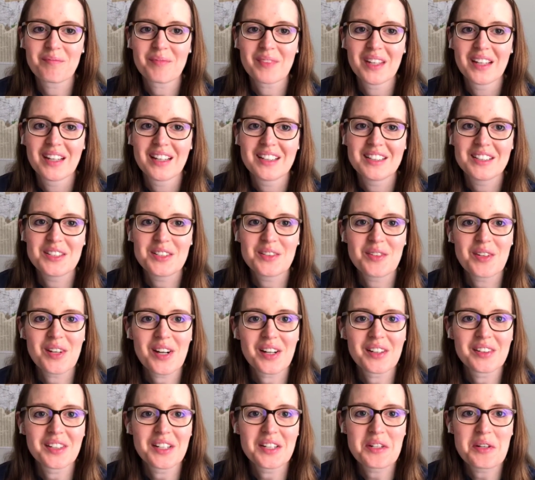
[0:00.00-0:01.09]
She's doing
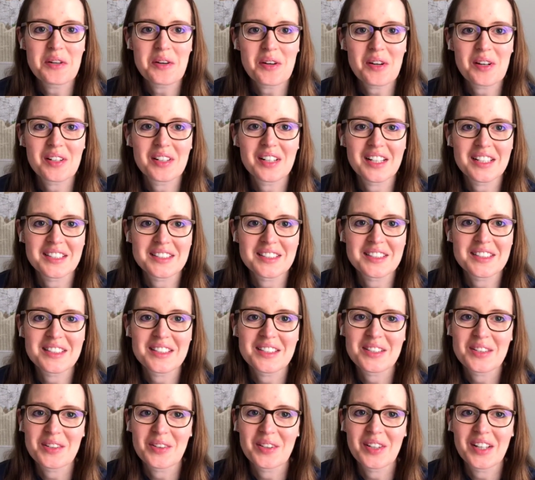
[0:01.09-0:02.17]
online yoga classes.
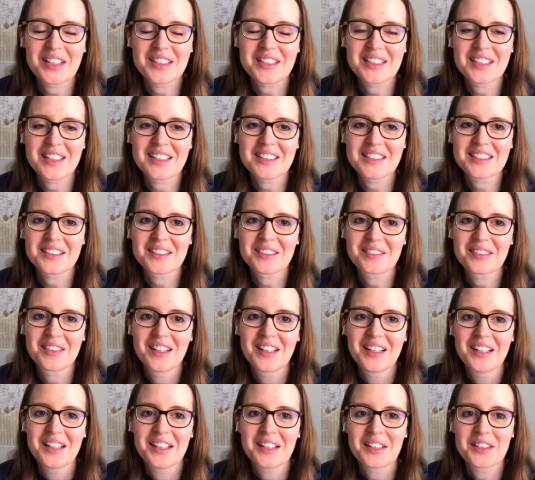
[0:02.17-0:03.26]
So that's a
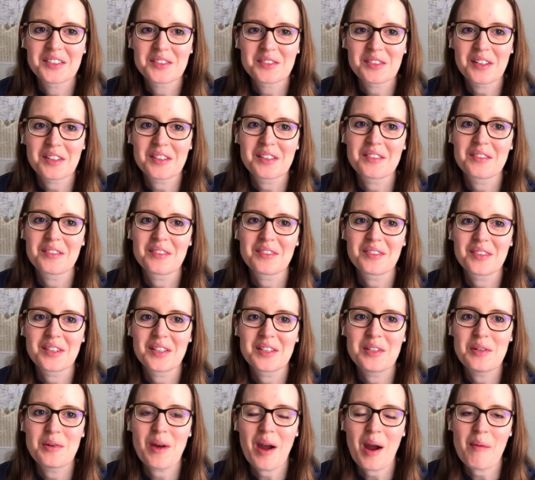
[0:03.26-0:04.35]
constructive
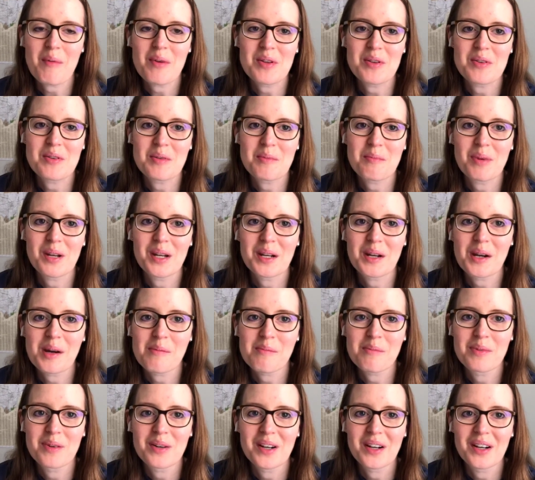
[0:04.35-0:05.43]
new habit you can pick
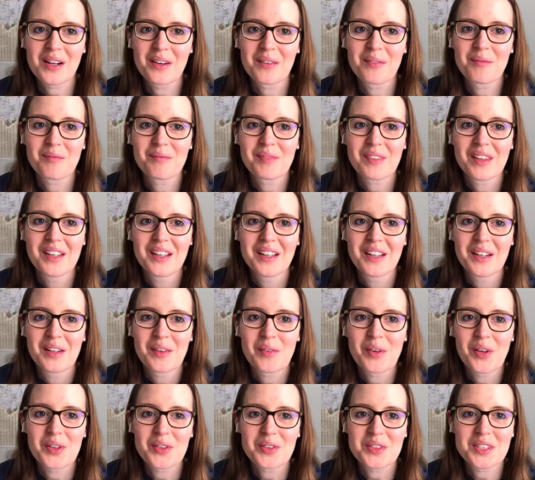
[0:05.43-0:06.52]
up
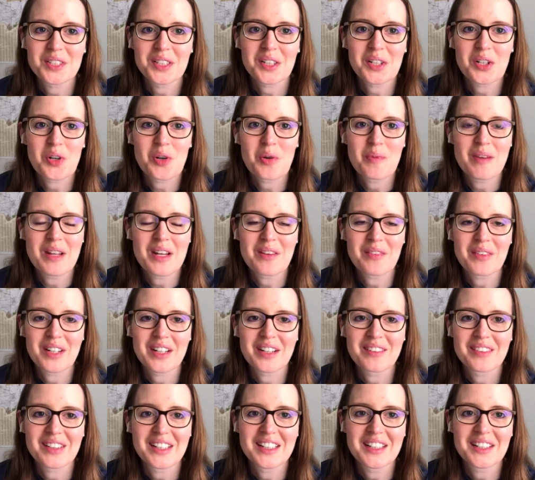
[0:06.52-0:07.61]
while you're stuck at home anyway,
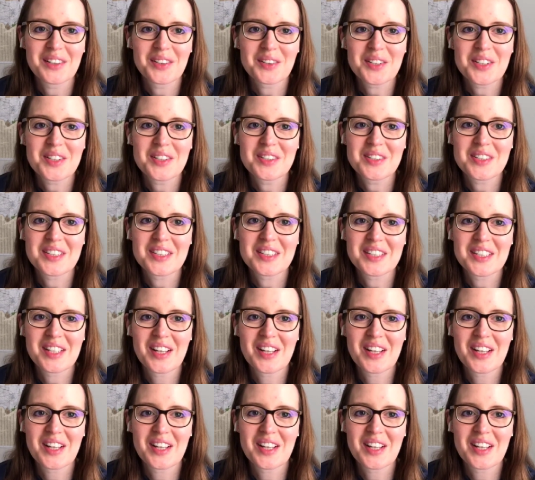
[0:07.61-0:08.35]
right? No excuses.